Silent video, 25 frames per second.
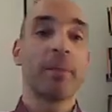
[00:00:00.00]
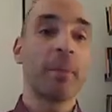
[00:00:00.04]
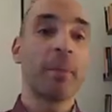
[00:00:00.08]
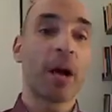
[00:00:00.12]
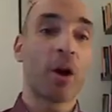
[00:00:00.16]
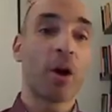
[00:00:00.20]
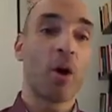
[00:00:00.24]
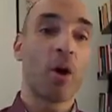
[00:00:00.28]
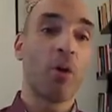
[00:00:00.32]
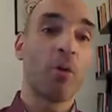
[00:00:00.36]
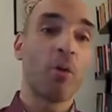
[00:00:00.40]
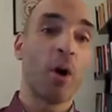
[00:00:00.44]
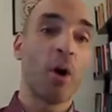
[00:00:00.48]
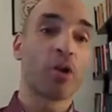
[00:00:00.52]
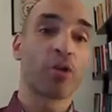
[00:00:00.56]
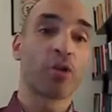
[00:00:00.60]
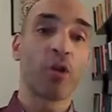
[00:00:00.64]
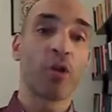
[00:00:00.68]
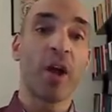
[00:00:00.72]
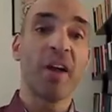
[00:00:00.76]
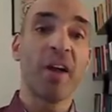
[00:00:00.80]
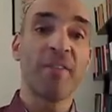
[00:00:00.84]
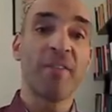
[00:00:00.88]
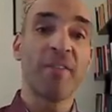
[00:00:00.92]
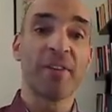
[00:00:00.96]
Timakov
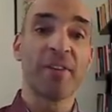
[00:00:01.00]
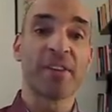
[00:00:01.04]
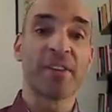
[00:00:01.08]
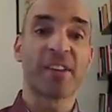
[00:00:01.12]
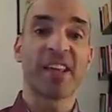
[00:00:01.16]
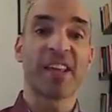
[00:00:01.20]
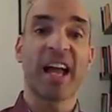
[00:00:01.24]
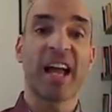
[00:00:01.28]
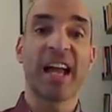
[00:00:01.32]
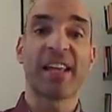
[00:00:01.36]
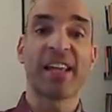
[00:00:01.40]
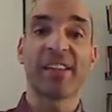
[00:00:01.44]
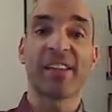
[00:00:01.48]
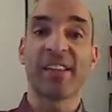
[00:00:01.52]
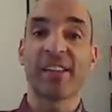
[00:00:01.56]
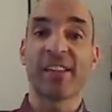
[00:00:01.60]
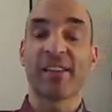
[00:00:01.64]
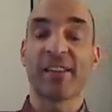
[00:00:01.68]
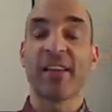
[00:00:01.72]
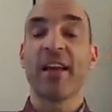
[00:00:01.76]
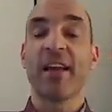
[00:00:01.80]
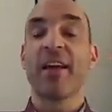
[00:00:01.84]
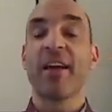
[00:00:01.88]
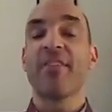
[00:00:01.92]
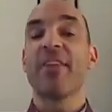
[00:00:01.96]
also
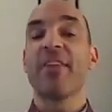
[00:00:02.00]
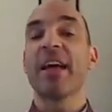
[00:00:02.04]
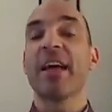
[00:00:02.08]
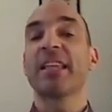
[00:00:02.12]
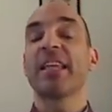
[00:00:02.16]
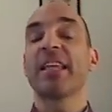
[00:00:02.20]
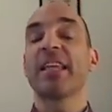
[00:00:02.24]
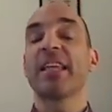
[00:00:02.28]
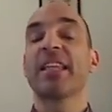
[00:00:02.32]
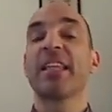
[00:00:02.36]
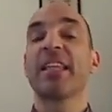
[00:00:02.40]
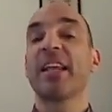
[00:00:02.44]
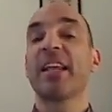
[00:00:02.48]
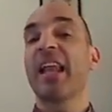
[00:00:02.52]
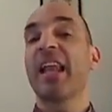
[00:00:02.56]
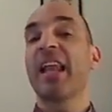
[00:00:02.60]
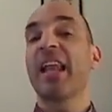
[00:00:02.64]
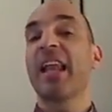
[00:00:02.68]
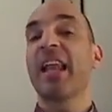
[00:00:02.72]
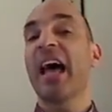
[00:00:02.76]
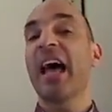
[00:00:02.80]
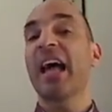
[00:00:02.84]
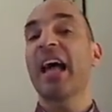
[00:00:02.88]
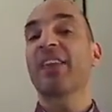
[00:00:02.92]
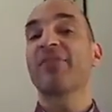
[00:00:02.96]
emphasizes that in the
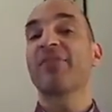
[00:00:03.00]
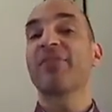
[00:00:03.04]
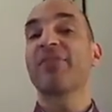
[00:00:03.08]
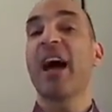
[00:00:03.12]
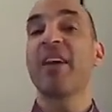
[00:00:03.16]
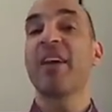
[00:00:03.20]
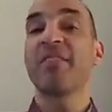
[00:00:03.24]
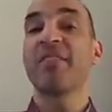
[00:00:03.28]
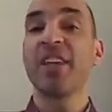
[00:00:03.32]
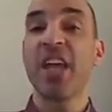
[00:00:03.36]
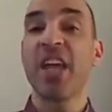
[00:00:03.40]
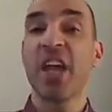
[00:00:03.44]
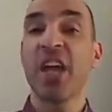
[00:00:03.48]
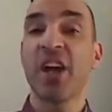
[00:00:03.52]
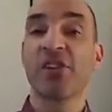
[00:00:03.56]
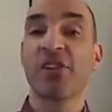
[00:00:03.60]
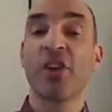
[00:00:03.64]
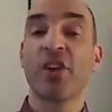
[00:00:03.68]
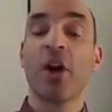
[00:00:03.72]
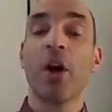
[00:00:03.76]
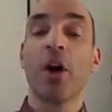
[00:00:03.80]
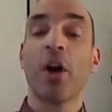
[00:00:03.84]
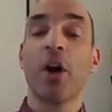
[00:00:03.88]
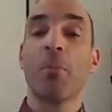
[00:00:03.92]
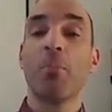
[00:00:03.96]
last 5
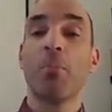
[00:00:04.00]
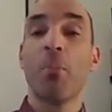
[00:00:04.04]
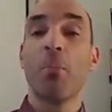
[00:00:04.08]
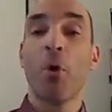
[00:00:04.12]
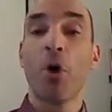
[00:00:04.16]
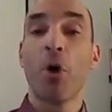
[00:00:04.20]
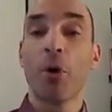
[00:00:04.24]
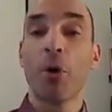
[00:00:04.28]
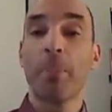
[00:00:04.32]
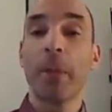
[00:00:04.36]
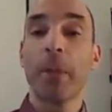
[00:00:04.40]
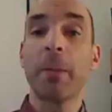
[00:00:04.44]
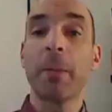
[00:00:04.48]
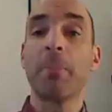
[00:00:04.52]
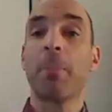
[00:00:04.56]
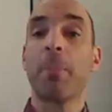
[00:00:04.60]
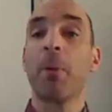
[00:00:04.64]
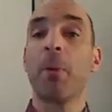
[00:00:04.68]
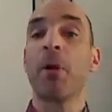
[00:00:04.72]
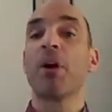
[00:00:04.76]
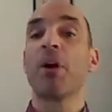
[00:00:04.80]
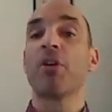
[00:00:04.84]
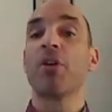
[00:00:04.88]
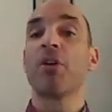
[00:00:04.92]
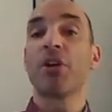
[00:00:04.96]
years, more
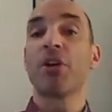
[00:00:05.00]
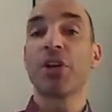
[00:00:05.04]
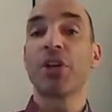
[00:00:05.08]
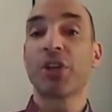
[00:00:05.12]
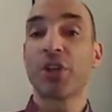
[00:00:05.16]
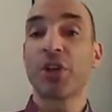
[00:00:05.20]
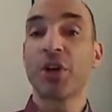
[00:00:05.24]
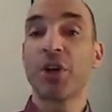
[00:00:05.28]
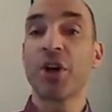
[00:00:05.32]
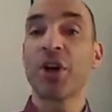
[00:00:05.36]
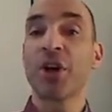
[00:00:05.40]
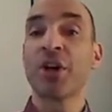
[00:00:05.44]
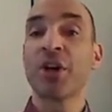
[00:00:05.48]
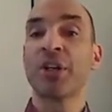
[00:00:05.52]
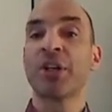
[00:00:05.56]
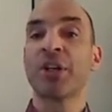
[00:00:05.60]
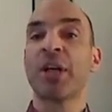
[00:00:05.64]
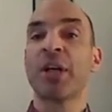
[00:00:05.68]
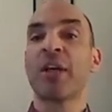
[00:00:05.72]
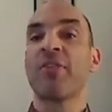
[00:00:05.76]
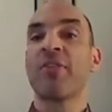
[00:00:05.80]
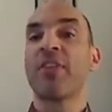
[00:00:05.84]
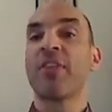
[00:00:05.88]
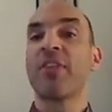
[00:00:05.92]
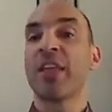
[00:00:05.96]
people
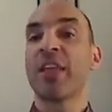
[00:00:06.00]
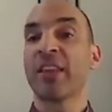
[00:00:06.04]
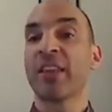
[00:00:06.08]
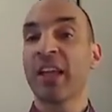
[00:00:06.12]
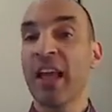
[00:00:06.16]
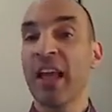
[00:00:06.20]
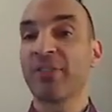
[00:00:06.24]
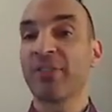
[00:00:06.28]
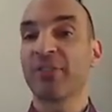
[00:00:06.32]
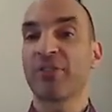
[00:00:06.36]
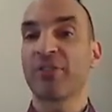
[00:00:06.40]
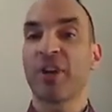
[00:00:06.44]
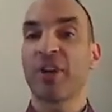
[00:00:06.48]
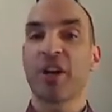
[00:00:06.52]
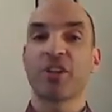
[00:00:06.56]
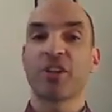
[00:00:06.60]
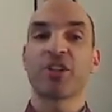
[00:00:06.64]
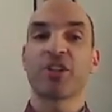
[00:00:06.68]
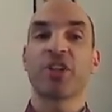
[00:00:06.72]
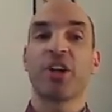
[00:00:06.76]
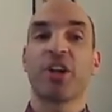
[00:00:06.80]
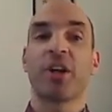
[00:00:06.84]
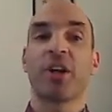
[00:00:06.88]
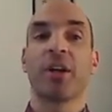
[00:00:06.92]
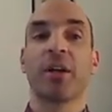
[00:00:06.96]
returned than left
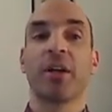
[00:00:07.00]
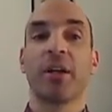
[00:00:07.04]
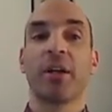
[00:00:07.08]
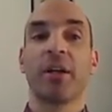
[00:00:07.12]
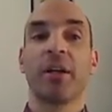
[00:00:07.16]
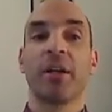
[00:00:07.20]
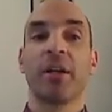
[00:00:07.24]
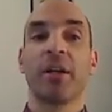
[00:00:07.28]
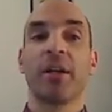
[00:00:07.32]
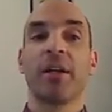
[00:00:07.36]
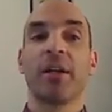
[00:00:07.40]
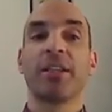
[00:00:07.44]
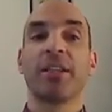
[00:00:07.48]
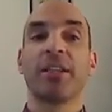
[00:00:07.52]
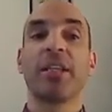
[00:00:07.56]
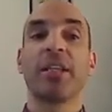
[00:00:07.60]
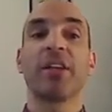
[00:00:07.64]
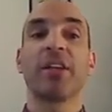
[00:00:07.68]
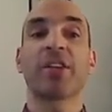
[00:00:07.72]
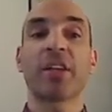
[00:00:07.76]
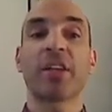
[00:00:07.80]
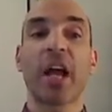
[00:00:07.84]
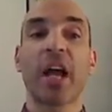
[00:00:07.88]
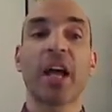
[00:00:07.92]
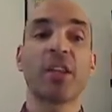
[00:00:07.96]
Russia.
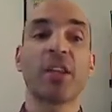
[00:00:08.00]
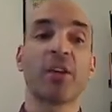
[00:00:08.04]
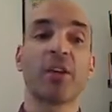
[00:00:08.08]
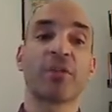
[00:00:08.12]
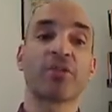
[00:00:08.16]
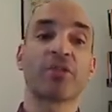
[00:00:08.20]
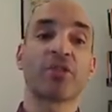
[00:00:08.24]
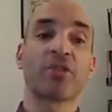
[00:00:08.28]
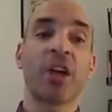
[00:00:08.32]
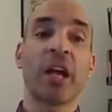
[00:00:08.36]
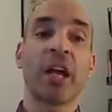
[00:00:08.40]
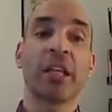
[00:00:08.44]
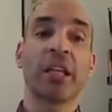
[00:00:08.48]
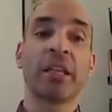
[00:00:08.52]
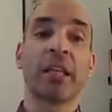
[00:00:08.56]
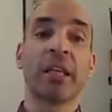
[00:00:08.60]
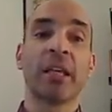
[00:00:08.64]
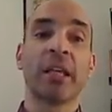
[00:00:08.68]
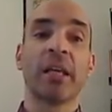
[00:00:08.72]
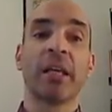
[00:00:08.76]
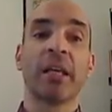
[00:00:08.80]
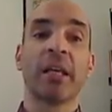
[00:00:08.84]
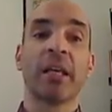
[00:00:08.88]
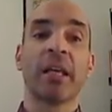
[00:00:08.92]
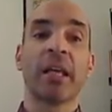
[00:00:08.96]
This kind of
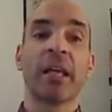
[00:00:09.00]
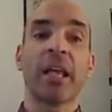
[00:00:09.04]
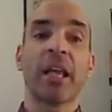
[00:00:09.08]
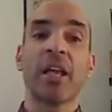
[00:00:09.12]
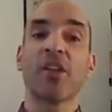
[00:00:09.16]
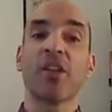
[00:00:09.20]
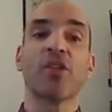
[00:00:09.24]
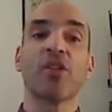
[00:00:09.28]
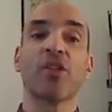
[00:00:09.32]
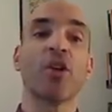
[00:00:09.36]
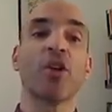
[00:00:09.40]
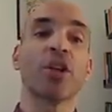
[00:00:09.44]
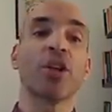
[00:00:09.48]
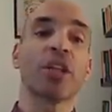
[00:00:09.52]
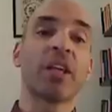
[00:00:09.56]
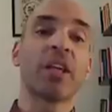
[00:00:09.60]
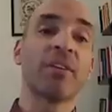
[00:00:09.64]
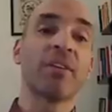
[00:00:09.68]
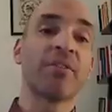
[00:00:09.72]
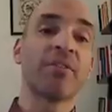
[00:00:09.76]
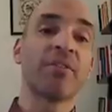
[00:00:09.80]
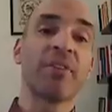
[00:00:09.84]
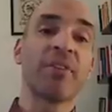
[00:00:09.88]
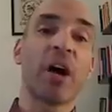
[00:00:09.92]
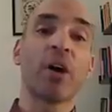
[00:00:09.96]
trend is not
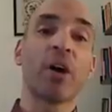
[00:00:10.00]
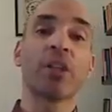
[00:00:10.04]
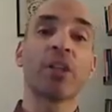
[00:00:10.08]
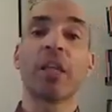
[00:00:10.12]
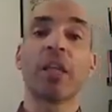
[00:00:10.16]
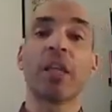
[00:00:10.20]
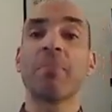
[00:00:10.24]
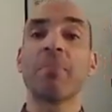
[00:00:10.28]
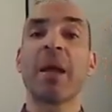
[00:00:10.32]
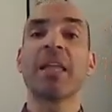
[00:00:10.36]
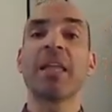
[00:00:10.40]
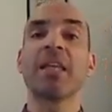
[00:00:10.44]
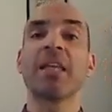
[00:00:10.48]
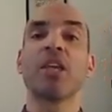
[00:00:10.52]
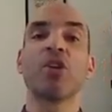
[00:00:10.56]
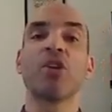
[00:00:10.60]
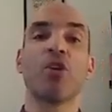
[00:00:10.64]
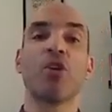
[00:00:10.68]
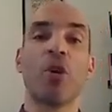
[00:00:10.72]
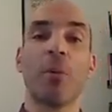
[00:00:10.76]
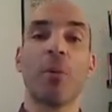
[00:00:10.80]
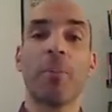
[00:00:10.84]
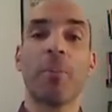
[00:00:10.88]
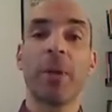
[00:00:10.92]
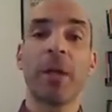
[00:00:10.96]
even found in many
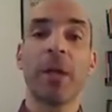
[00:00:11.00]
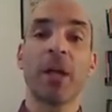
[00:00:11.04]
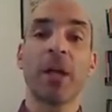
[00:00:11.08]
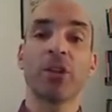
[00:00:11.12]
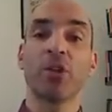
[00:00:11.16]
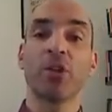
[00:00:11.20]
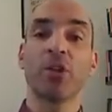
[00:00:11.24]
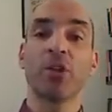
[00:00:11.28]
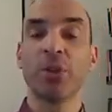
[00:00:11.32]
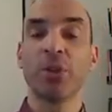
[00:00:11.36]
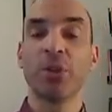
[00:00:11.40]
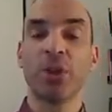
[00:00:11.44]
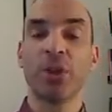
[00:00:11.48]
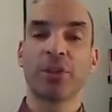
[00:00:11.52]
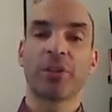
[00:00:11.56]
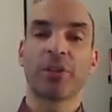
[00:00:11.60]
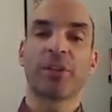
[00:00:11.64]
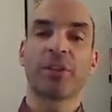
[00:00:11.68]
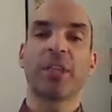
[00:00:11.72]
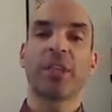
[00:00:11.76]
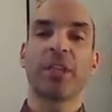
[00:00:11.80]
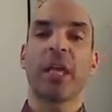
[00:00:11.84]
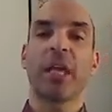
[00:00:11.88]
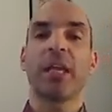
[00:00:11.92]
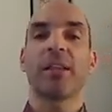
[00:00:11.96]
European
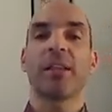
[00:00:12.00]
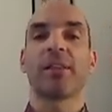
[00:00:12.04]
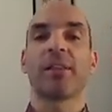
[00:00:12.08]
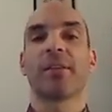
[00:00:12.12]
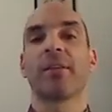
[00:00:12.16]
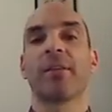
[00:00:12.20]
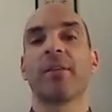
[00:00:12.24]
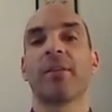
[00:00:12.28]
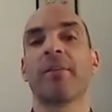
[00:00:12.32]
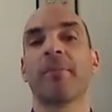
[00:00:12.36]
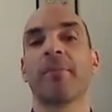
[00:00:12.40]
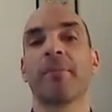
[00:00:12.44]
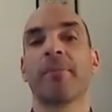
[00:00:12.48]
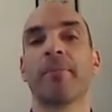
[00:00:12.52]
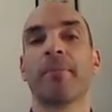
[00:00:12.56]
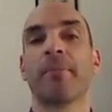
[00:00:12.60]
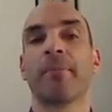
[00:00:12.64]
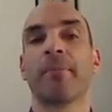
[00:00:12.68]
Union states.